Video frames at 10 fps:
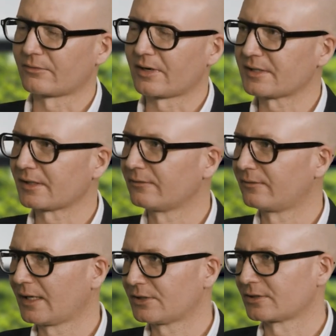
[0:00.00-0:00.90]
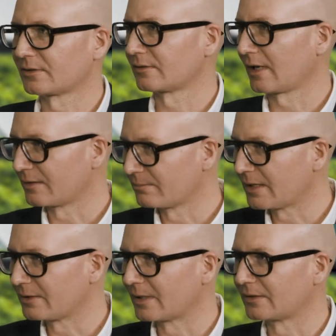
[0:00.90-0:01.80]
rising inflation, and
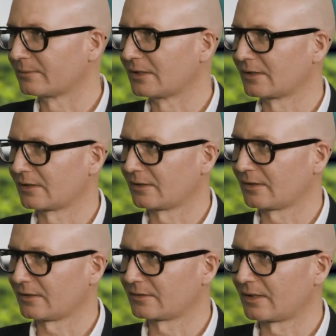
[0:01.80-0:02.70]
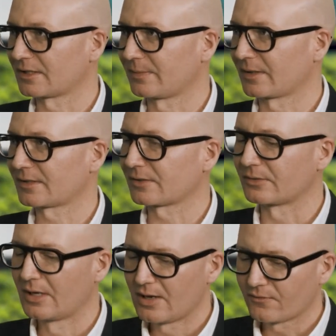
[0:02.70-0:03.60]
many many many other aspects. So
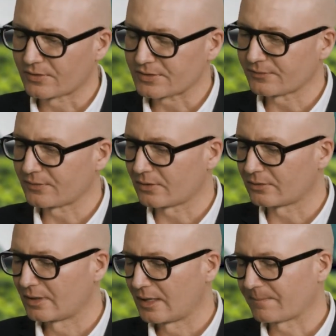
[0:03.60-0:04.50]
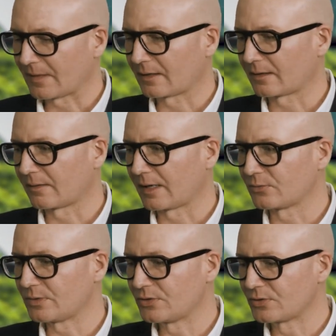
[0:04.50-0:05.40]
first of all, uh, and
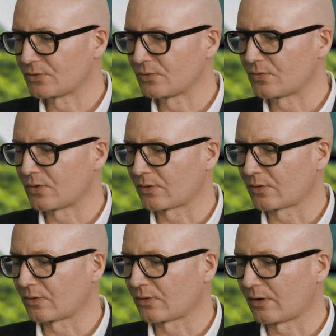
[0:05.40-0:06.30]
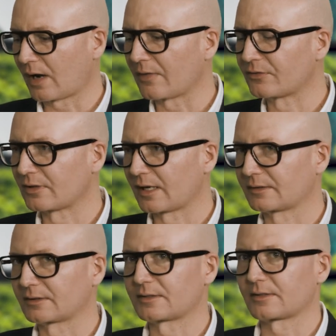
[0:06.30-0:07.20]
we do uh, underline
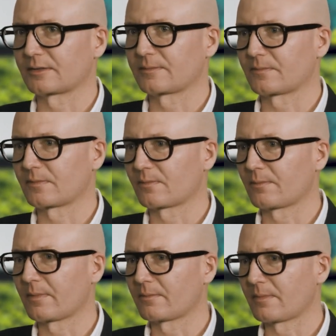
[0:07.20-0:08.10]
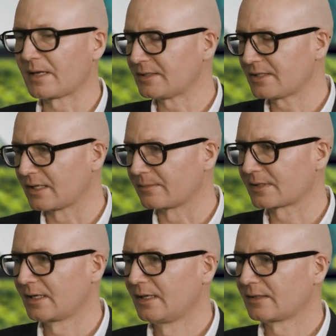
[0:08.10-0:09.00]
that um, many
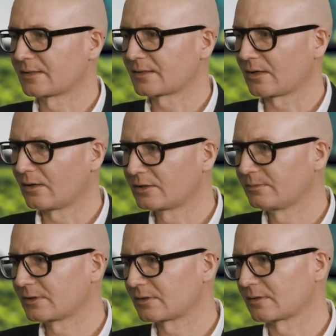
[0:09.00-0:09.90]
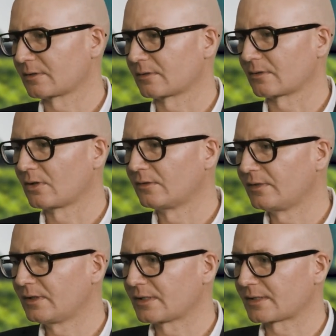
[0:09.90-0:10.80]
times. That's ultimate uh,
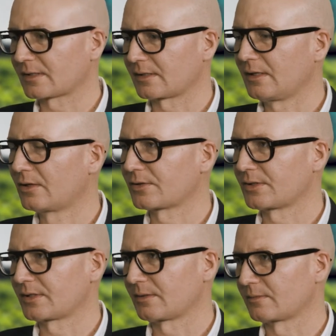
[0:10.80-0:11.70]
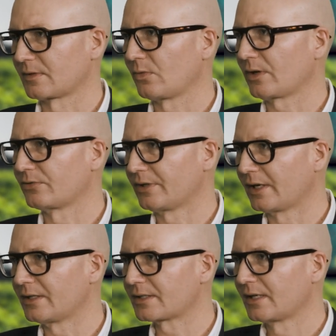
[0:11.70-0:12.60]
convenience ecosystem we
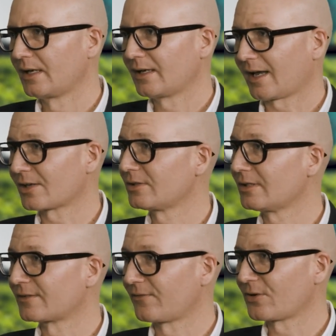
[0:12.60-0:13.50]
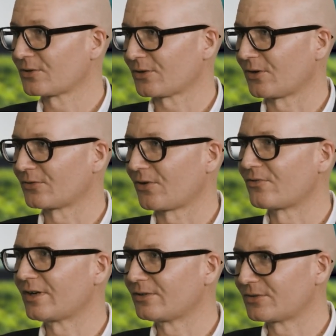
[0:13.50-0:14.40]
create actually is focused on
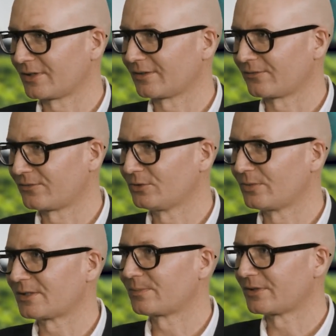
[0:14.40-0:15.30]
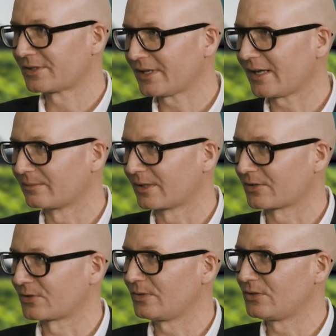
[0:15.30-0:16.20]
reducing the food waste per se,
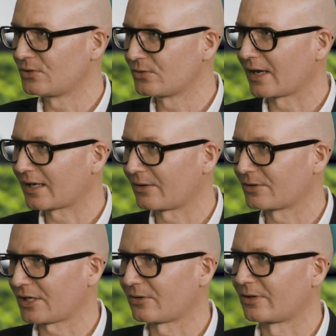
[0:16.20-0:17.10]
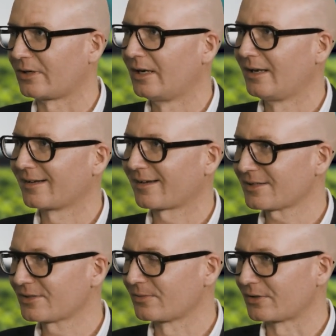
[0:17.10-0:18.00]
because we do encourage our
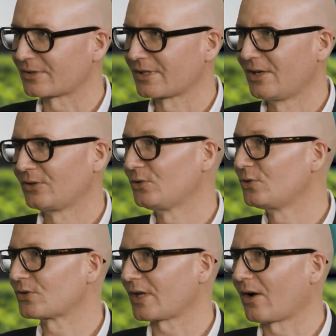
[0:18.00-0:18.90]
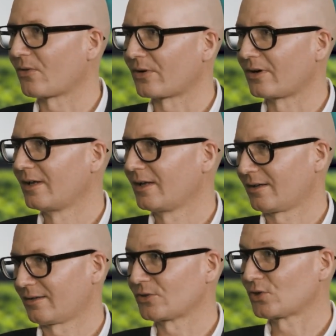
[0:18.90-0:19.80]
customers to use our
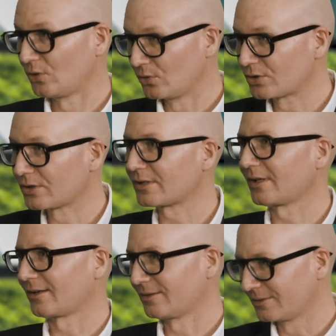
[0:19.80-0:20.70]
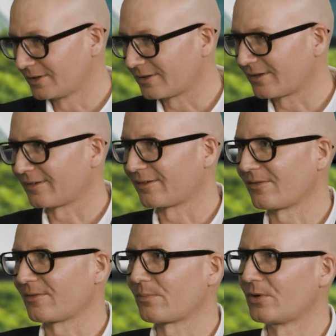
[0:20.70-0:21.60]
uh, solutions, including uh,
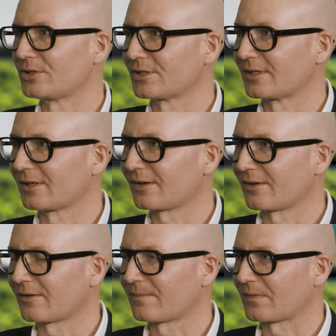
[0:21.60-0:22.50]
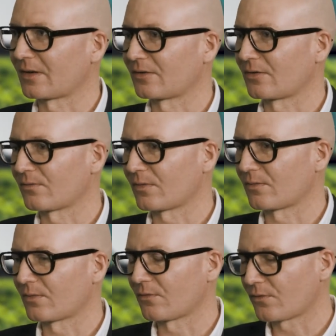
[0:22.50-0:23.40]
uh, purchasing um, um,
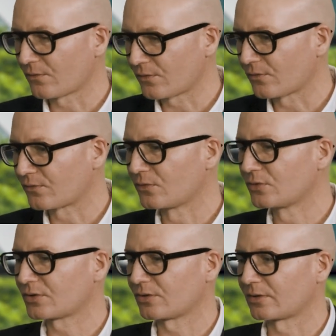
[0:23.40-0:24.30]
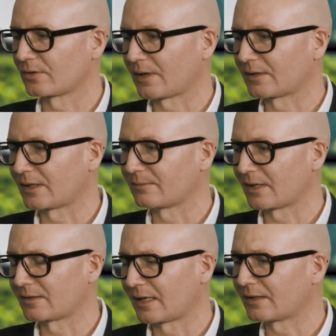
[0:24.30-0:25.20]
um food uh, and, and,
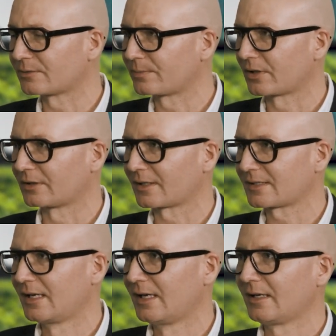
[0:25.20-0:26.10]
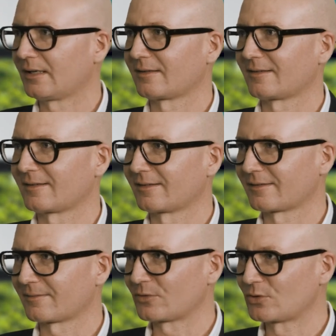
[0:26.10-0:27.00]
and, other products, uh,
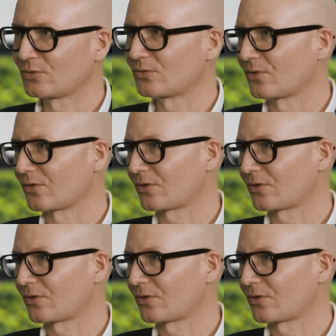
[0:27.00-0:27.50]
um, to